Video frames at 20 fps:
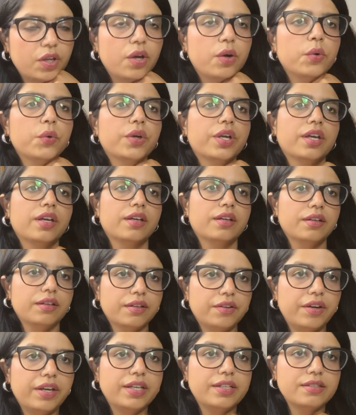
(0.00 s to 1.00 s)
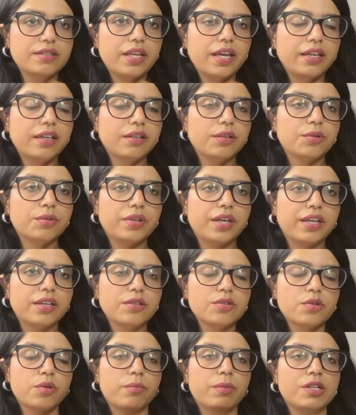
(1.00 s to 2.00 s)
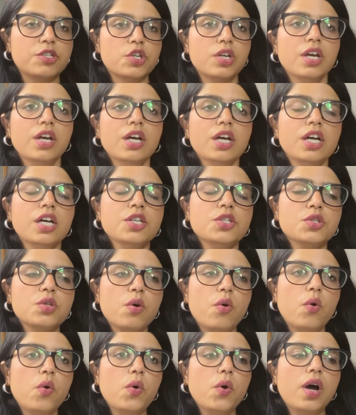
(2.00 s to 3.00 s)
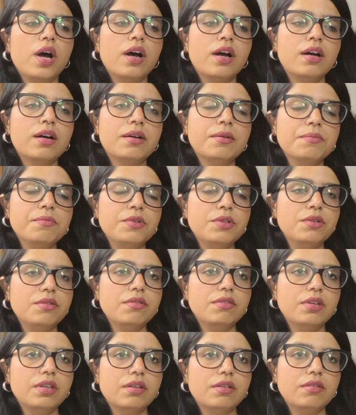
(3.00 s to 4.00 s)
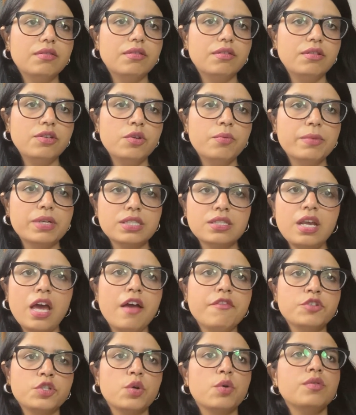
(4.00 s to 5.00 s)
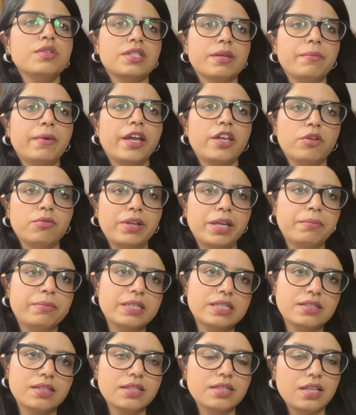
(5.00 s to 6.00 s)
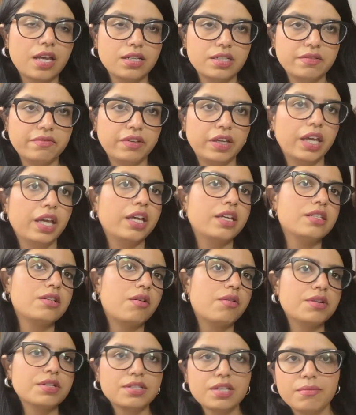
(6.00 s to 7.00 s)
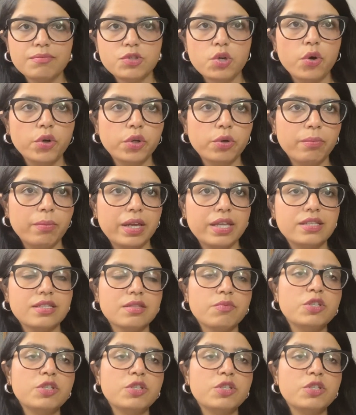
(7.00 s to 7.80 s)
Okay, great. Thank you so much. So you must have shown some kind of like business certificate or some documents